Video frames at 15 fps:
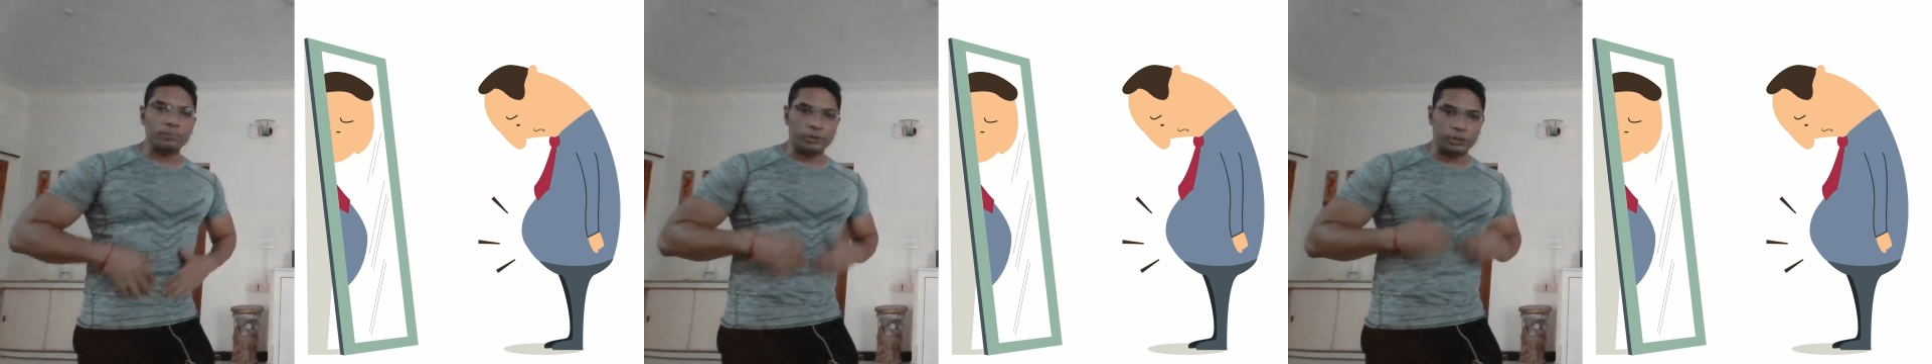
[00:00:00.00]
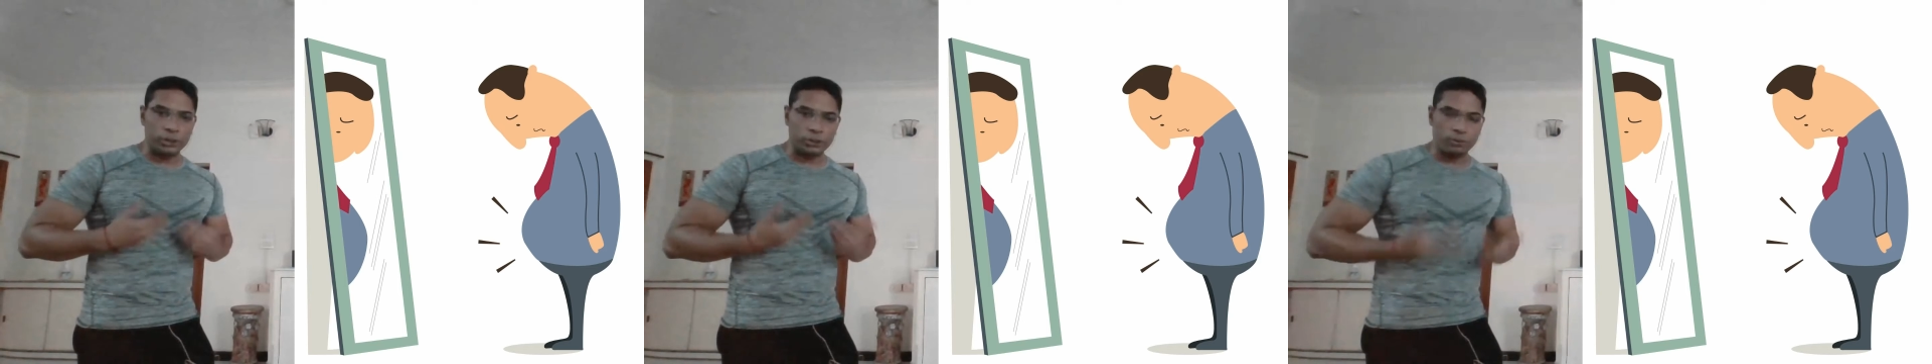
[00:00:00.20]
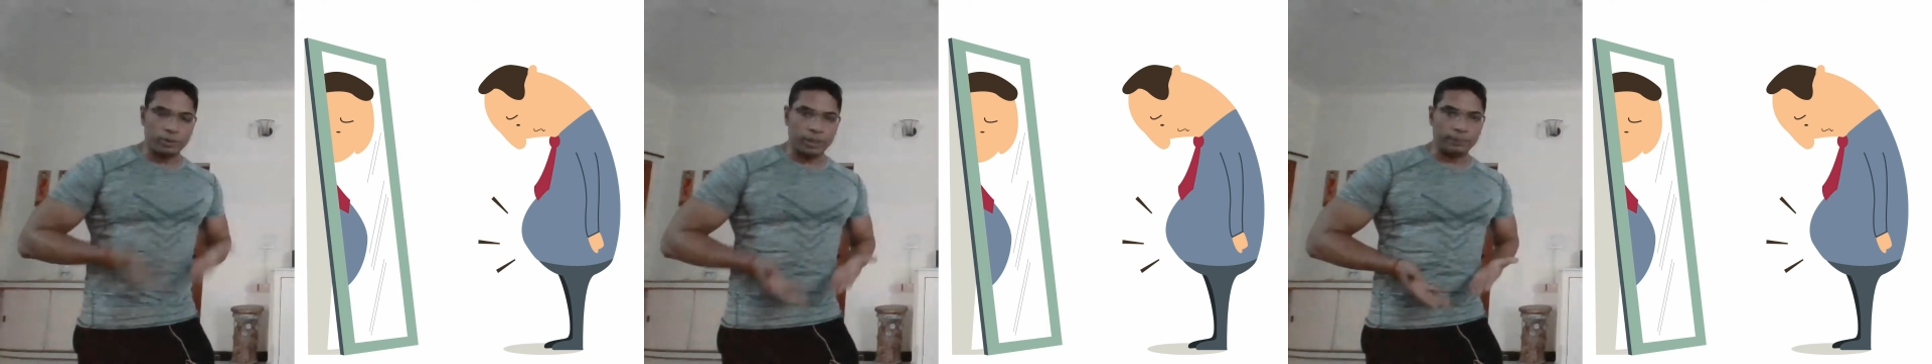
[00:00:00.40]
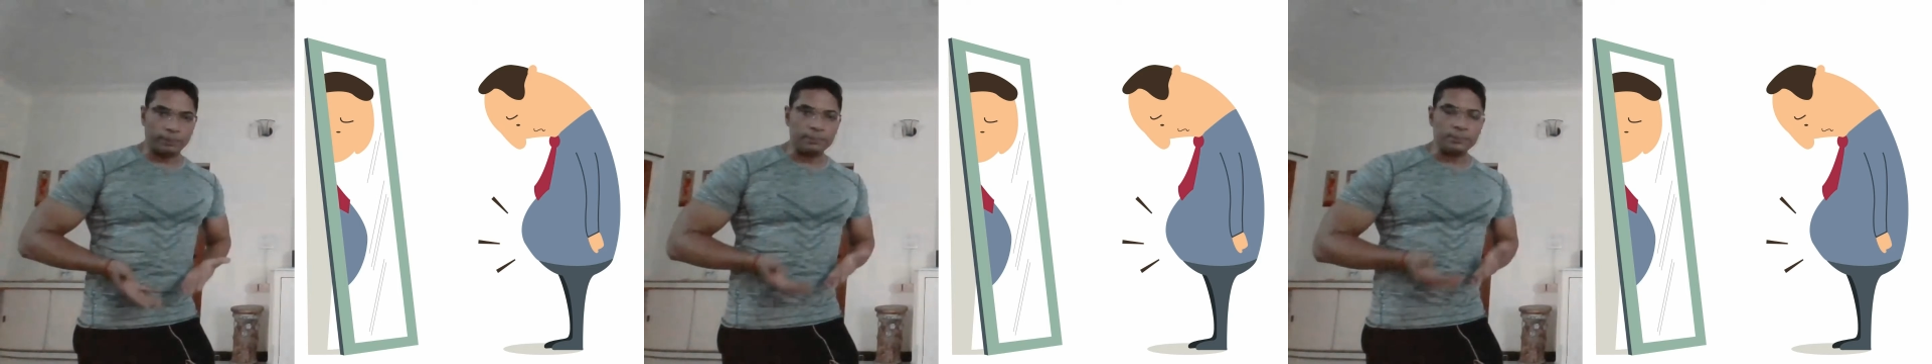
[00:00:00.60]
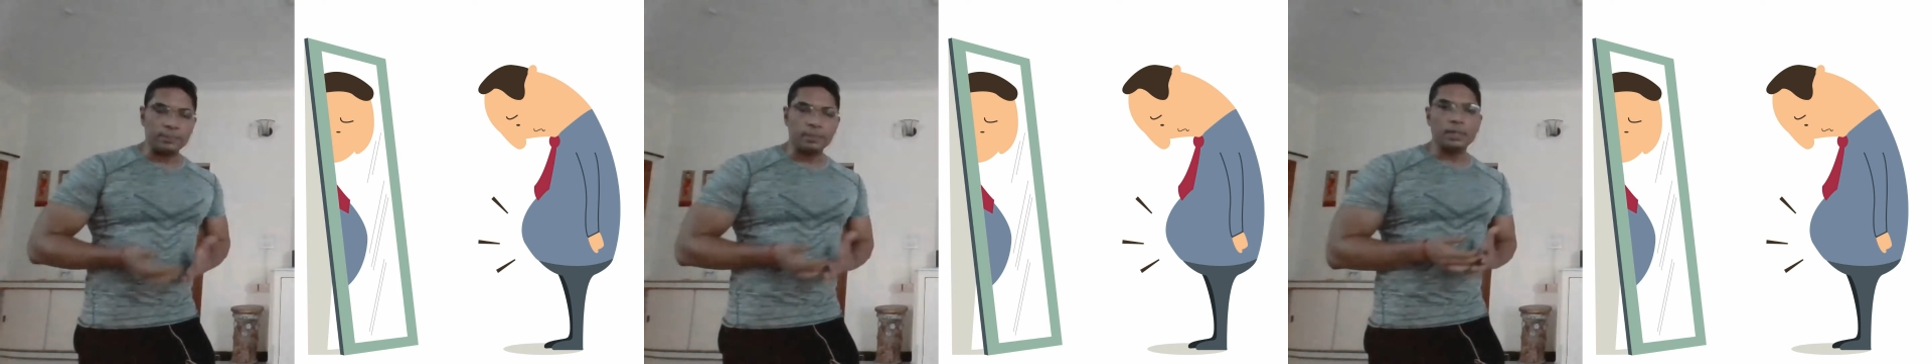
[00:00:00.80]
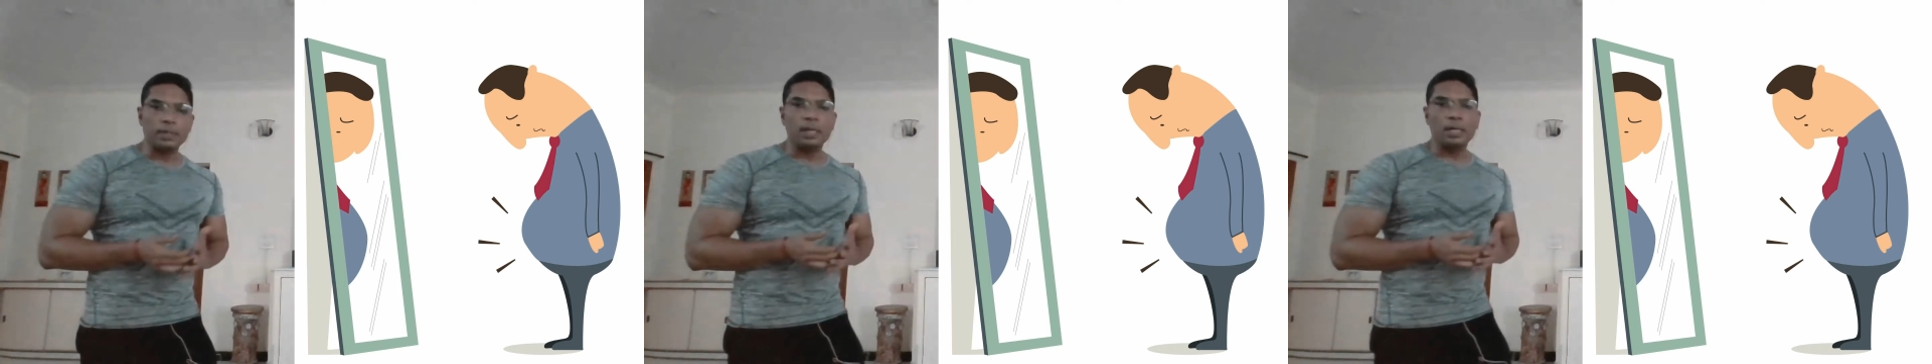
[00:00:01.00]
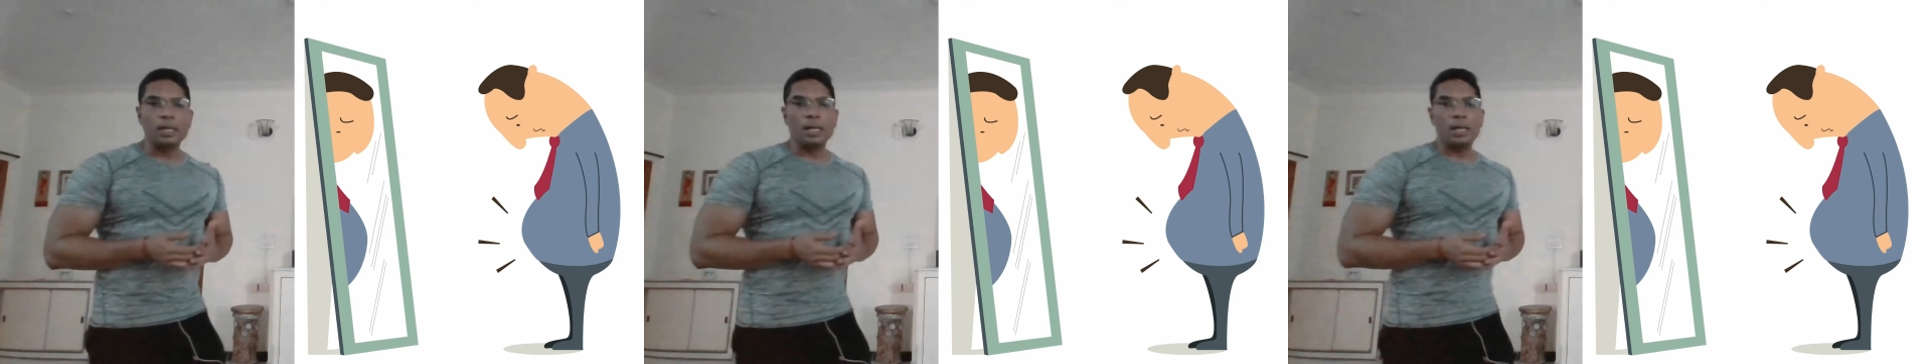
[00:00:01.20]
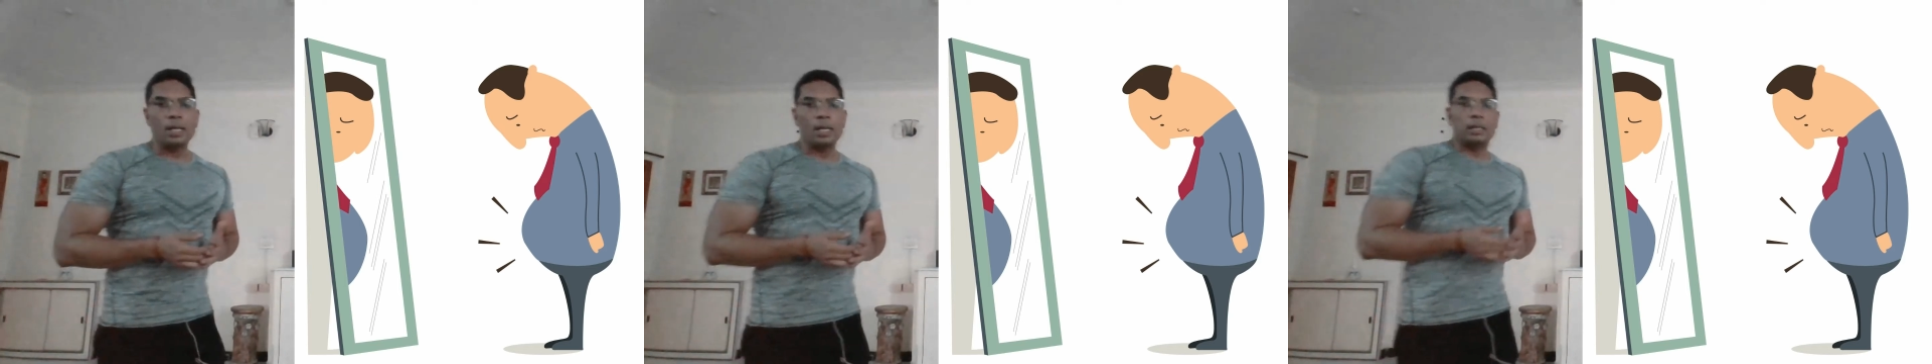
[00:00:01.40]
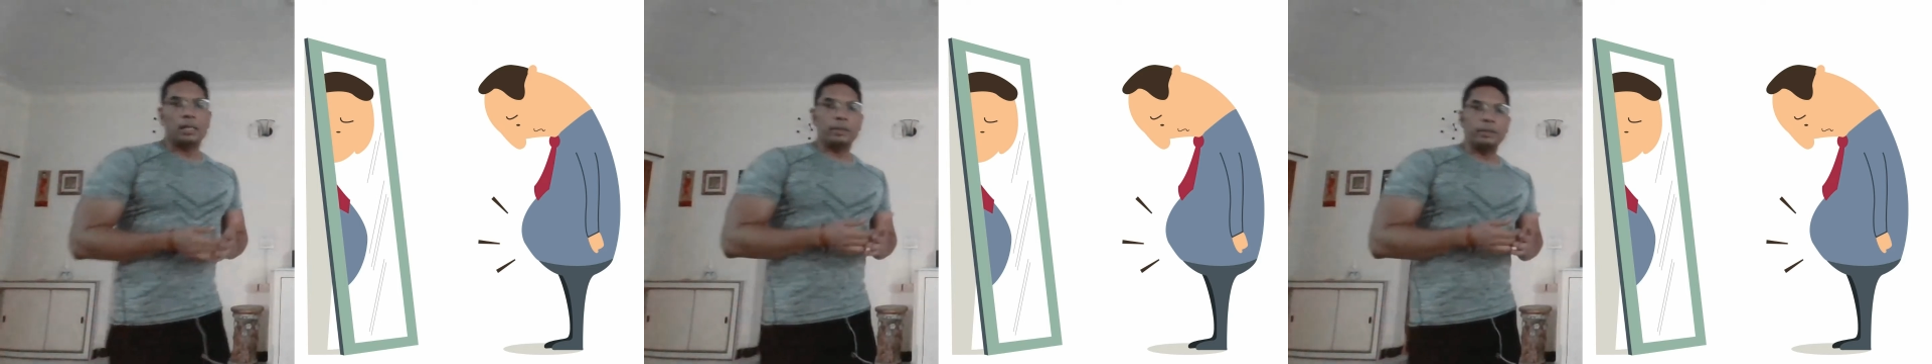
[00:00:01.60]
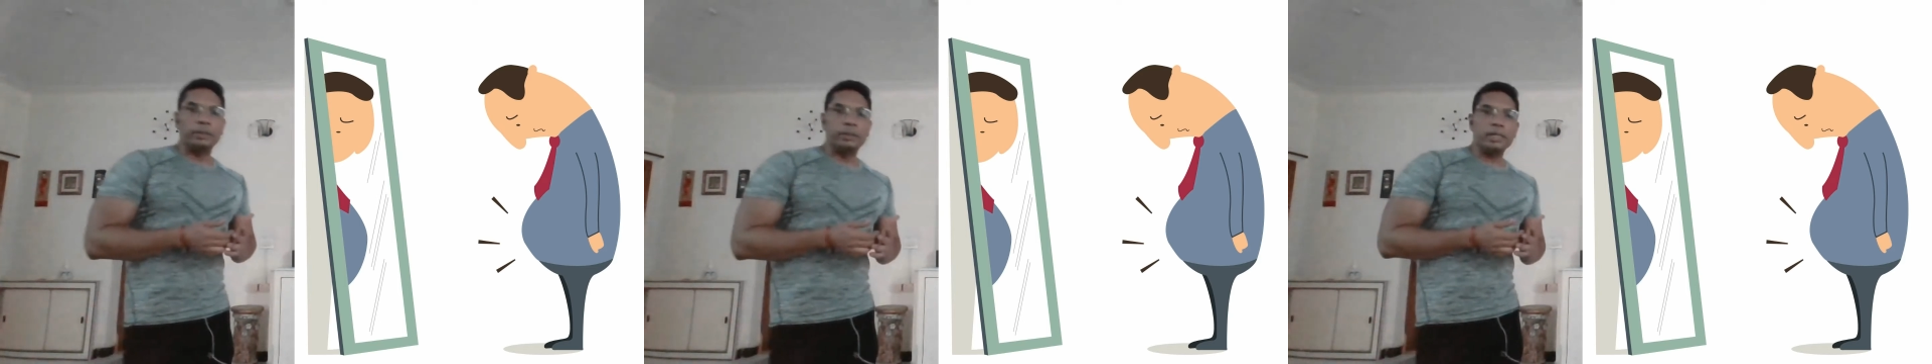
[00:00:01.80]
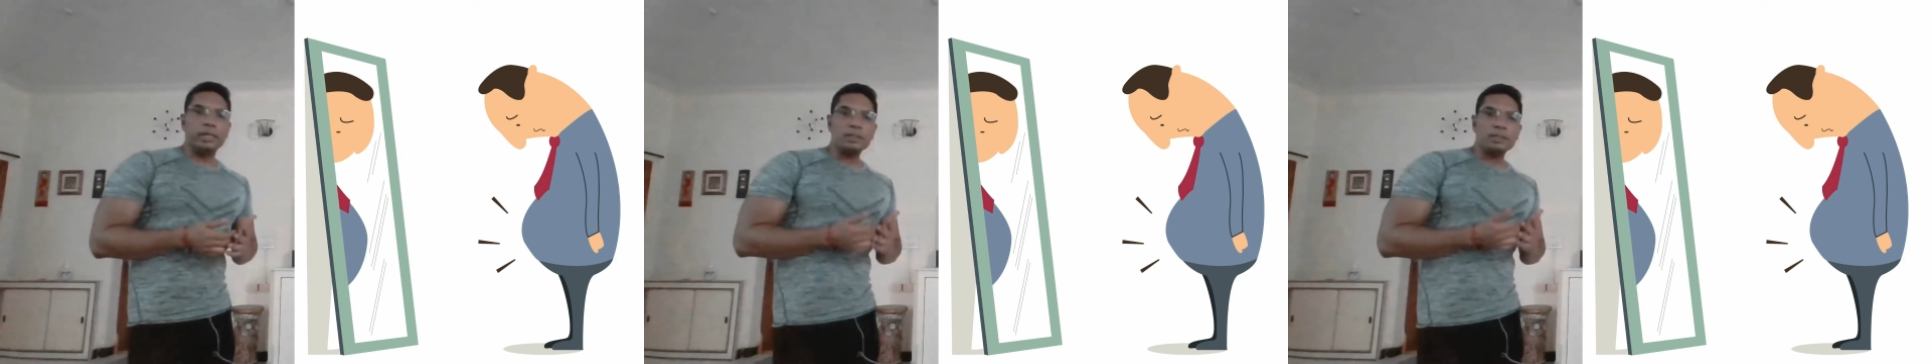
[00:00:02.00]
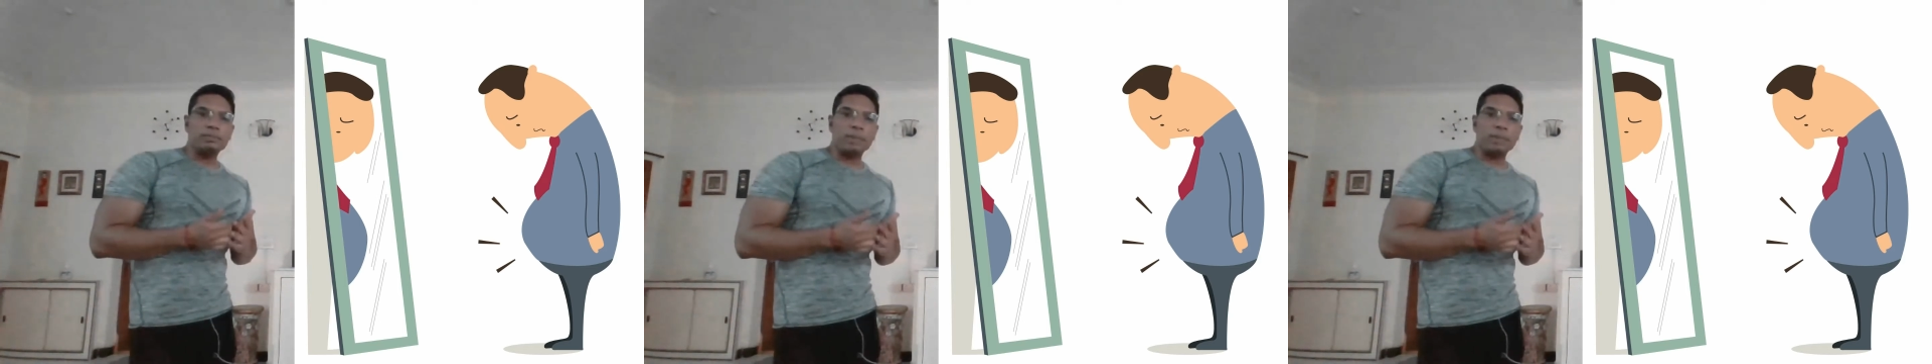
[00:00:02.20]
protruding. This